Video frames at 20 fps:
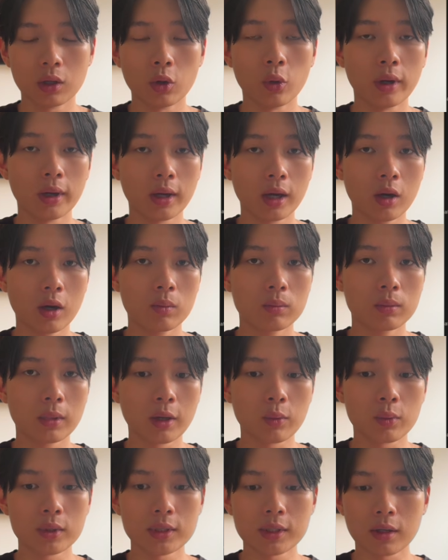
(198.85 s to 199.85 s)
For help,
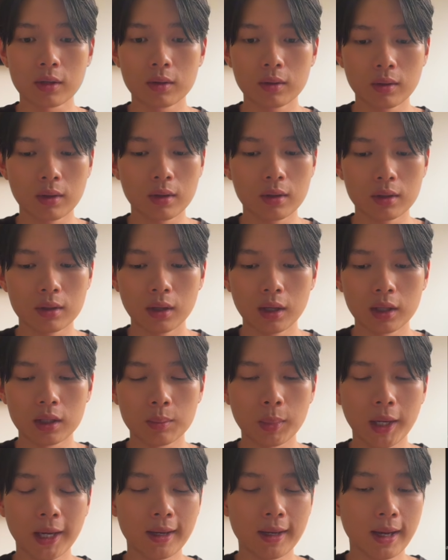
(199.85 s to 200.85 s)
like we said earlier, in the
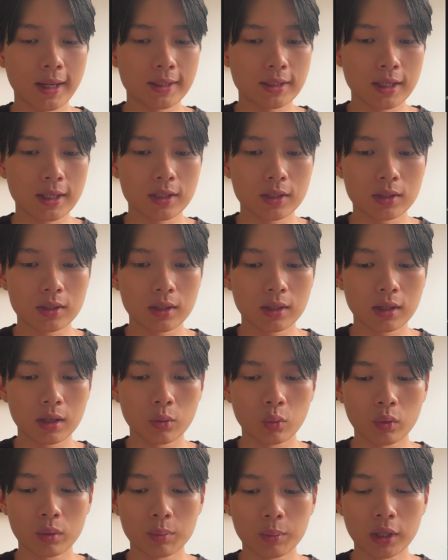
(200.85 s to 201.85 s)
paid ads agency,
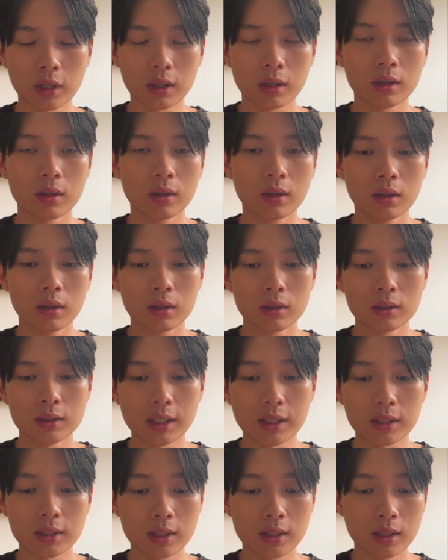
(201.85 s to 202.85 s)
it would be
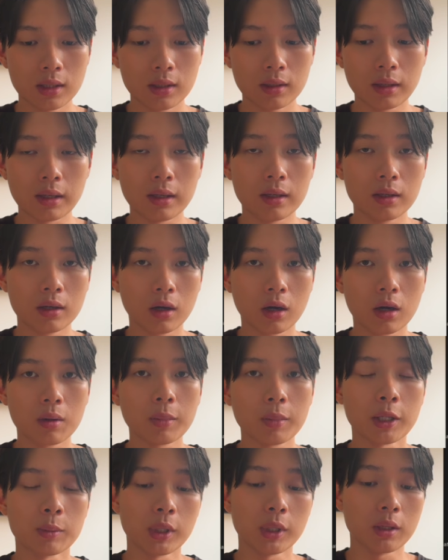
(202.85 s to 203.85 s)
D2C, e-com,
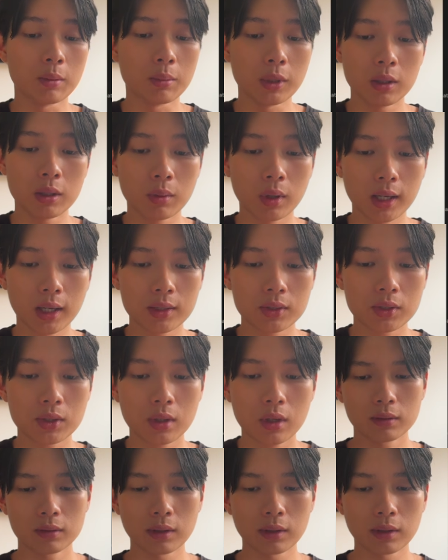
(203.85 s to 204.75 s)
and B2B brands.